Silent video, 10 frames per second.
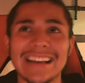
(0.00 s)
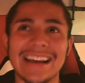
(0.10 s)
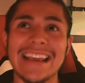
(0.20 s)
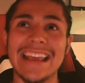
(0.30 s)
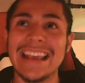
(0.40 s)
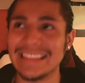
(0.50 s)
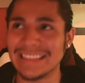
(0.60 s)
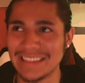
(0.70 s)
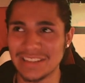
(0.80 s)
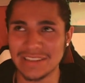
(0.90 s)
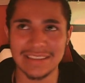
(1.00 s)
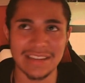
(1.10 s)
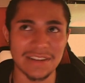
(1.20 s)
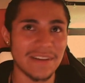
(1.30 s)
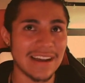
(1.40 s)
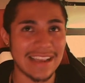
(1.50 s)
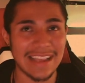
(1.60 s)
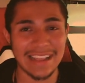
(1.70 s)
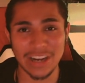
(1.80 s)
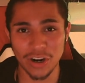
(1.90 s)
I hate this stuff. I
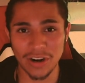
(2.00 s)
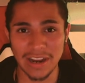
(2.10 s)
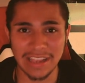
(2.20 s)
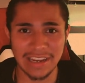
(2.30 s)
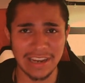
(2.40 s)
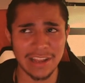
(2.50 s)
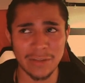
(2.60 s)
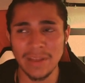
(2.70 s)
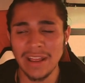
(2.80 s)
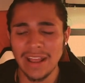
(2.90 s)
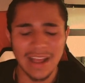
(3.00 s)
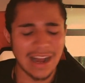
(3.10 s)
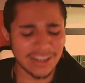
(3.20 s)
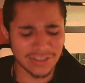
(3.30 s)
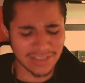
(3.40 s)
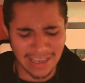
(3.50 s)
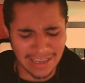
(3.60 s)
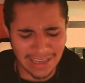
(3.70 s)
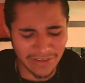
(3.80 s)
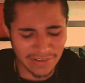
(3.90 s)
hate her. I hate him. I just
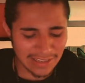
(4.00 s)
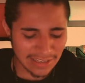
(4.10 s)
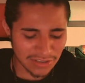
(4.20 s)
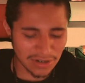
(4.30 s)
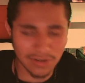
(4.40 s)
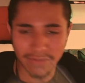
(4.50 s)
hate everything in general.